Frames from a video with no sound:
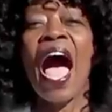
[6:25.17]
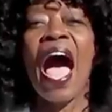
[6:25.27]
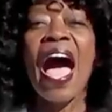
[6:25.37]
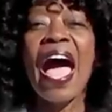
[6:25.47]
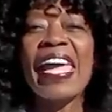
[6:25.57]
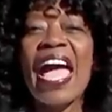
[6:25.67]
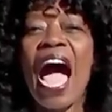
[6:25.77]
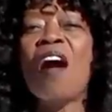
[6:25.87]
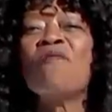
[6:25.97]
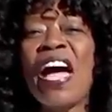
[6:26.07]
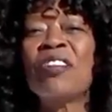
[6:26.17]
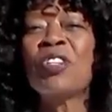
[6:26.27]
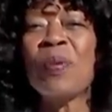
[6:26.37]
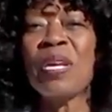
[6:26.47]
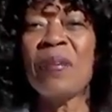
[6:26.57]
Hi, I'm
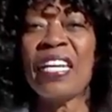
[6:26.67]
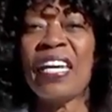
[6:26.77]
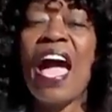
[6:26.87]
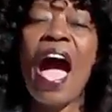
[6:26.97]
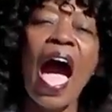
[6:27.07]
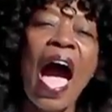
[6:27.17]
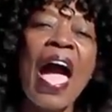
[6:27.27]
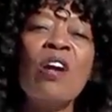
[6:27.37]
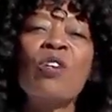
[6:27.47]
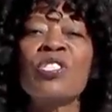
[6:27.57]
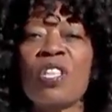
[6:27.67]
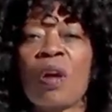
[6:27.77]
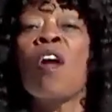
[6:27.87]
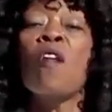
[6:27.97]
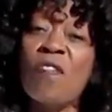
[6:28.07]
Valder Beebe. I host
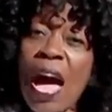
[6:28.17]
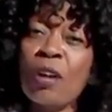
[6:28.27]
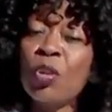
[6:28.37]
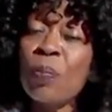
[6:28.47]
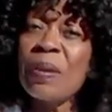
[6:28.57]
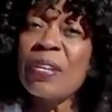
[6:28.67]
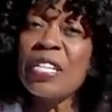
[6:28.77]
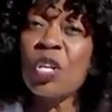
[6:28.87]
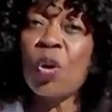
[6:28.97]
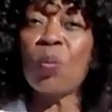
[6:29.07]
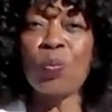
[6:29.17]
the Valder Beebe Show,